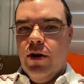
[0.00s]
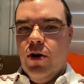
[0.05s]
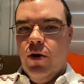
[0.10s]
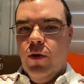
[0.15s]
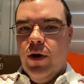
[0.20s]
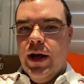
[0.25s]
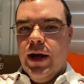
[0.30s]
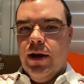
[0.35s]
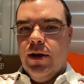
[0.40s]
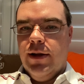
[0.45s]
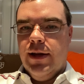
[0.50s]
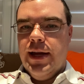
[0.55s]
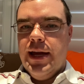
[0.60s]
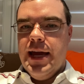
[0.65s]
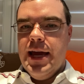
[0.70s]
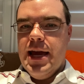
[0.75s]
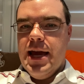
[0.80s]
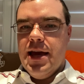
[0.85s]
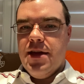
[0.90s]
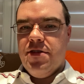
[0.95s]

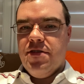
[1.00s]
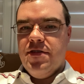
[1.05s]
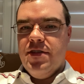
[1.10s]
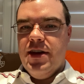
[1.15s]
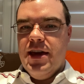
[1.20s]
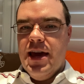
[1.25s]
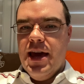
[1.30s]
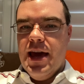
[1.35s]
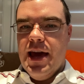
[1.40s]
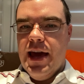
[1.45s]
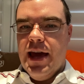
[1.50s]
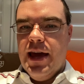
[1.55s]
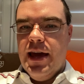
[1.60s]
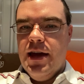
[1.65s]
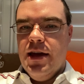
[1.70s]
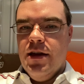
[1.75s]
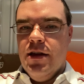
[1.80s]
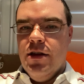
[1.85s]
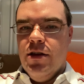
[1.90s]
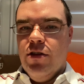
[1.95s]

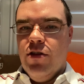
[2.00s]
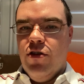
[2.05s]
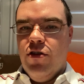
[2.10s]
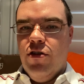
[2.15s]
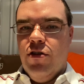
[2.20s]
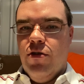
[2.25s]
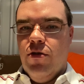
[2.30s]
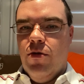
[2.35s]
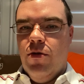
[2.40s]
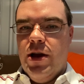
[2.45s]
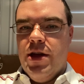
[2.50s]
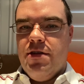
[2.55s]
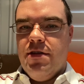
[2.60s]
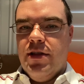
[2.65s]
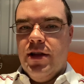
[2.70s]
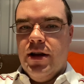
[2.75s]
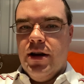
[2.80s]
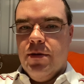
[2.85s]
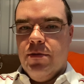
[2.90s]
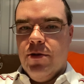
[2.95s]
OLESTA 2 as
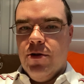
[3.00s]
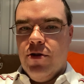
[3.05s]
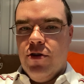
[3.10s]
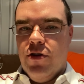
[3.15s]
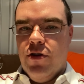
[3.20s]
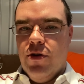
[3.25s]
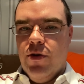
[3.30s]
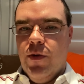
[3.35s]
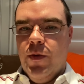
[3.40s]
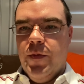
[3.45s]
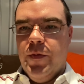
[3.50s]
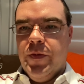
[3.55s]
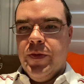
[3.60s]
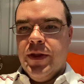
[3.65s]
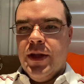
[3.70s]
in the number 2.